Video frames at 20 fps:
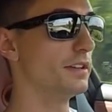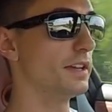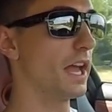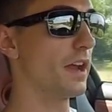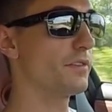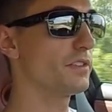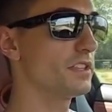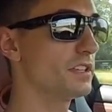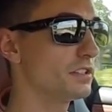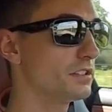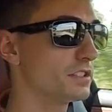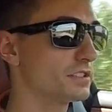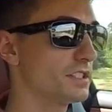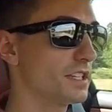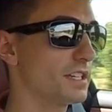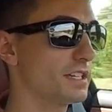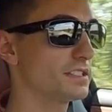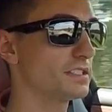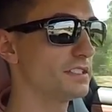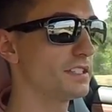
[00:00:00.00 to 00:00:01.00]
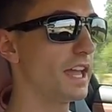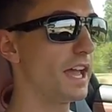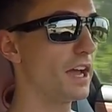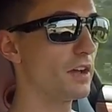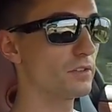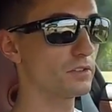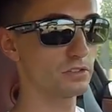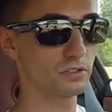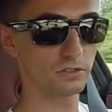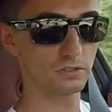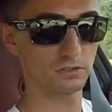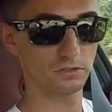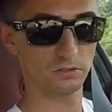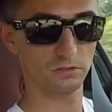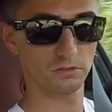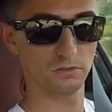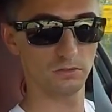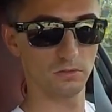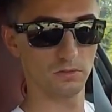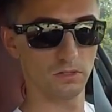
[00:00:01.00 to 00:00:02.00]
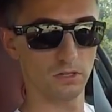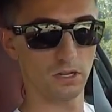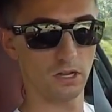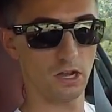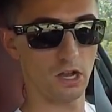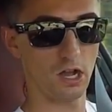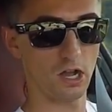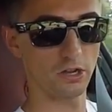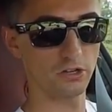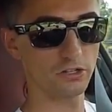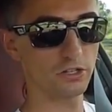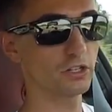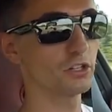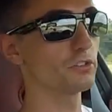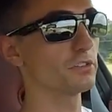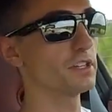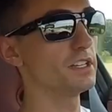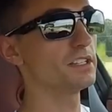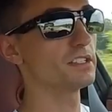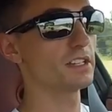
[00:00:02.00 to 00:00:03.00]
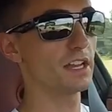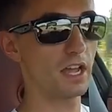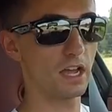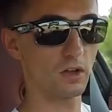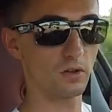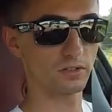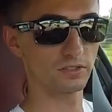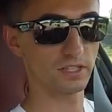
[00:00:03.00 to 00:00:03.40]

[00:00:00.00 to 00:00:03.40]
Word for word: Everything looks like it's down to 100 degrees now.